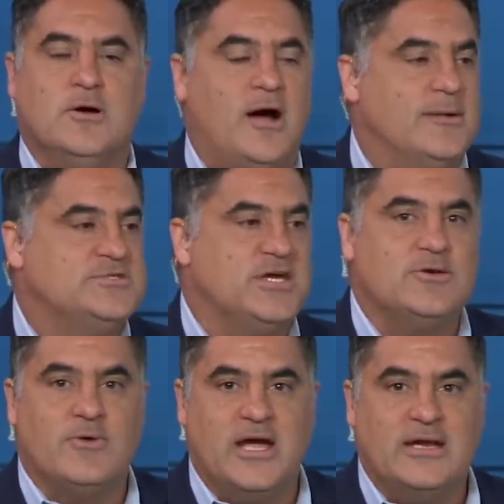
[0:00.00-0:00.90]
I'm
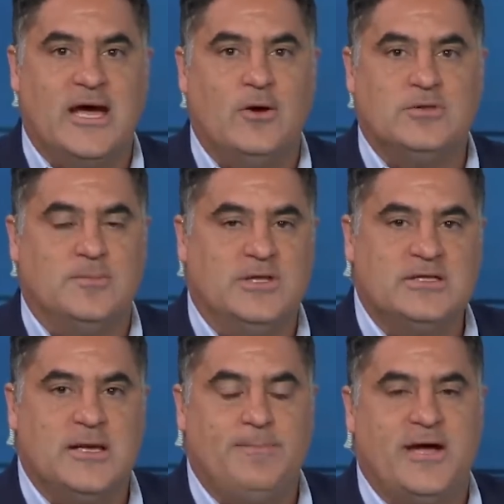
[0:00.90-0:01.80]
telling you right now, the
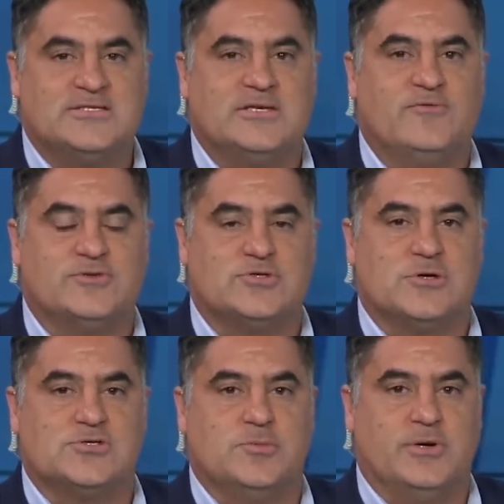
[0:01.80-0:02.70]
minute they pass the
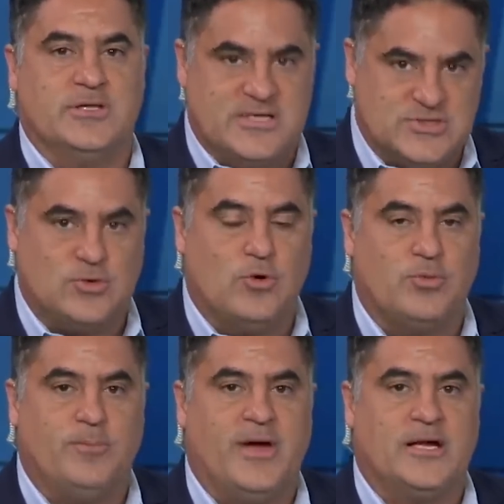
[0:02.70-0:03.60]
infrastructure bill, that's a
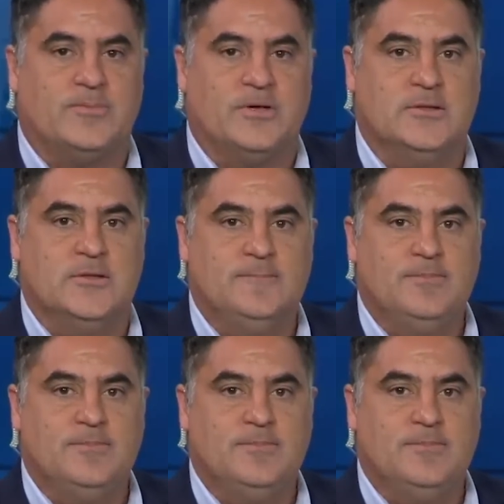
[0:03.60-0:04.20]
corporate backed bill,